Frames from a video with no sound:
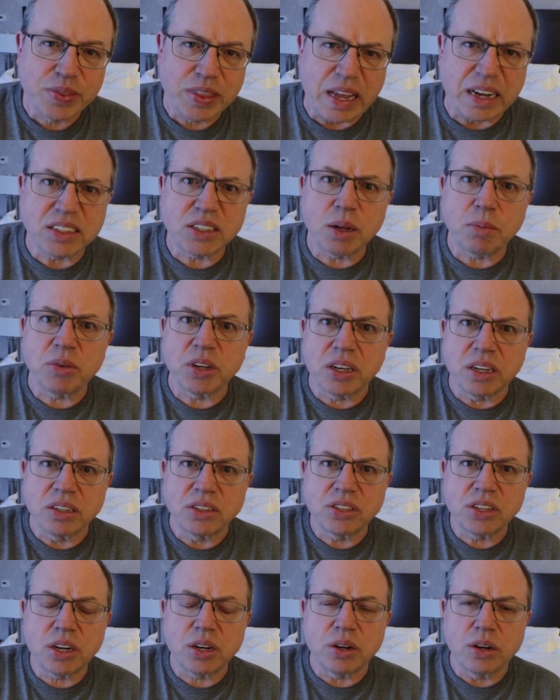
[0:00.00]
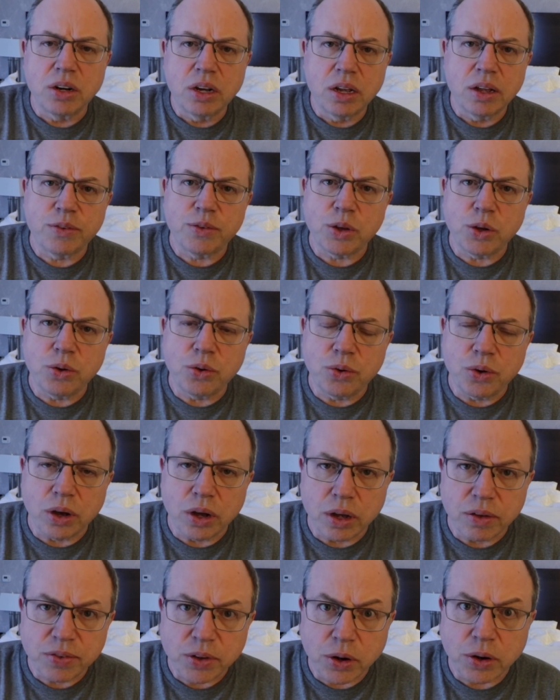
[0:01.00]
That's something to consider. If
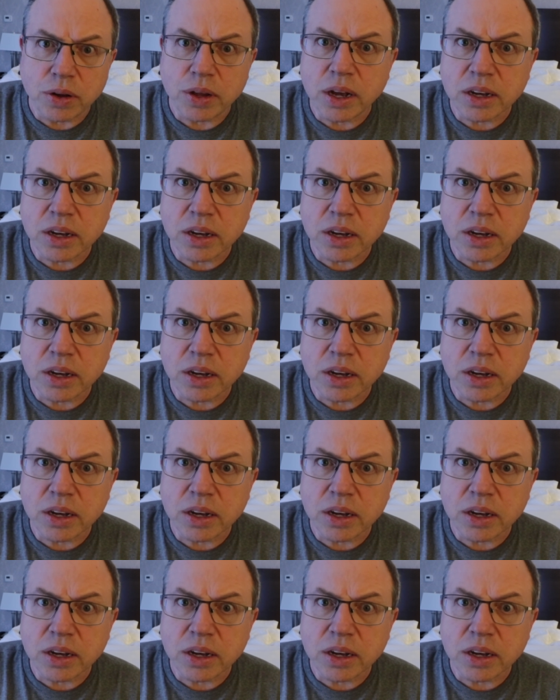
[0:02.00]
you're a